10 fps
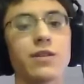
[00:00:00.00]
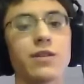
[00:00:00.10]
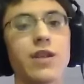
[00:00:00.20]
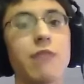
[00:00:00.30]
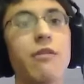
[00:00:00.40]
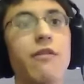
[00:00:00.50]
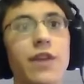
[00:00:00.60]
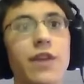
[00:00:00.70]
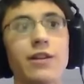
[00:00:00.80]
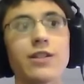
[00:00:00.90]
Some of
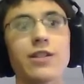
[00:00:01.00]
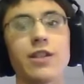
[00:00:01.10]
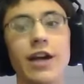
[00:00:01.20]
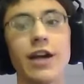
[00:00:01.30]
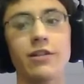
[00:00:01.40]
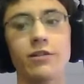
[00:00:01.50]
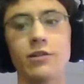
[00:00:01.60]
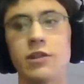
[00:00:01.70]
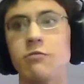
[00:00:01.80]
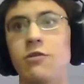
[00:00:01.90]
their
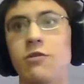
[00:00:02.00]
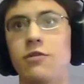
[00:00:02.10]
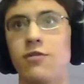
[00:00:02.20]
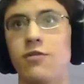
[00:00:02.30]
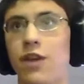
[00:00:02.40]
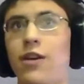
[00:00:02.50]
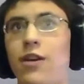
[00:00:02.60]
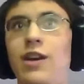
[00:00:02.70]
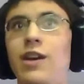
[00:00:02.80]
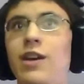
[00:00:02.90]
titles were
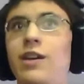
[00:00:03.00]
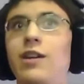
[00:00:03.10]
very,